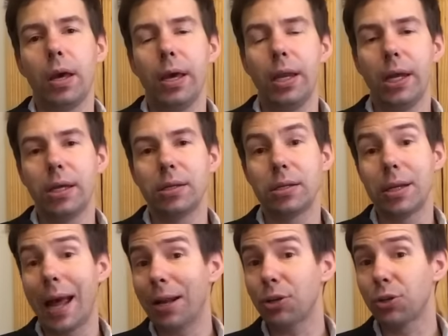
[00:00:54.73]
It is
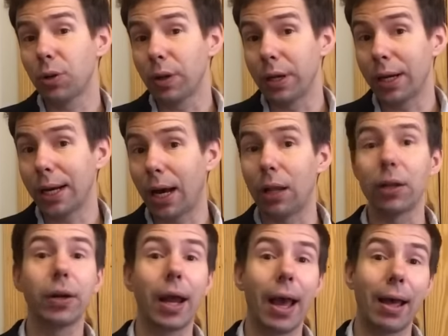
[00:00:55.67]
natural in
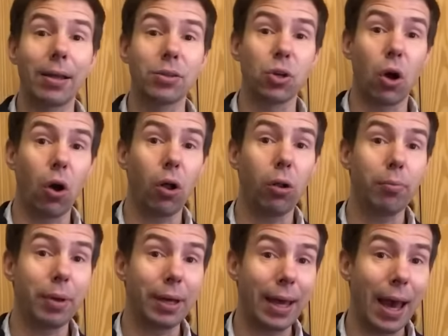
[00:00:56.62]
color, as all
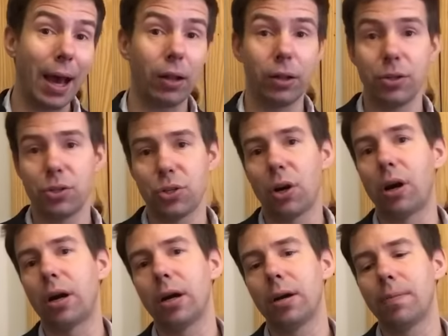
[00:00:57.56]
Macallans
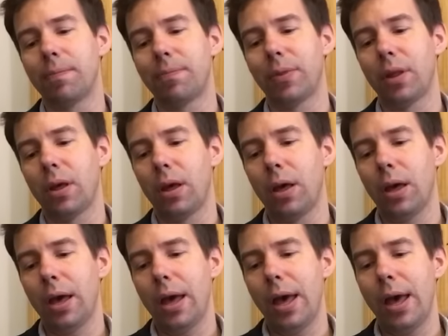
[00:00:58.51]
are.
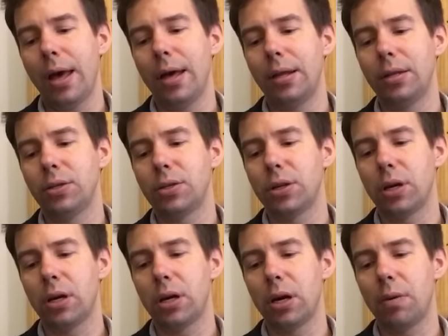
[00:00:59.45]
And,
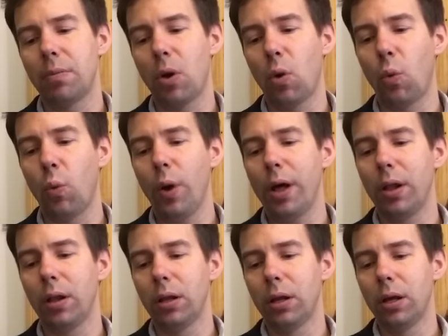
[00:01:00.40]

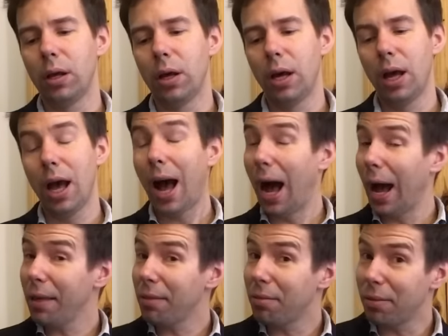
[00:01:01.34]
well,
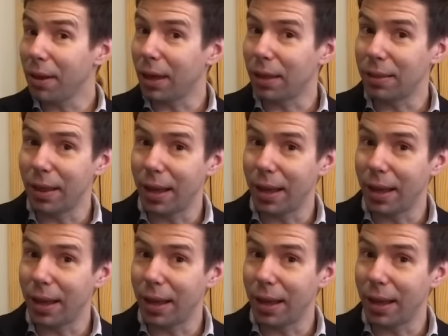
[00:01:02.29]
I think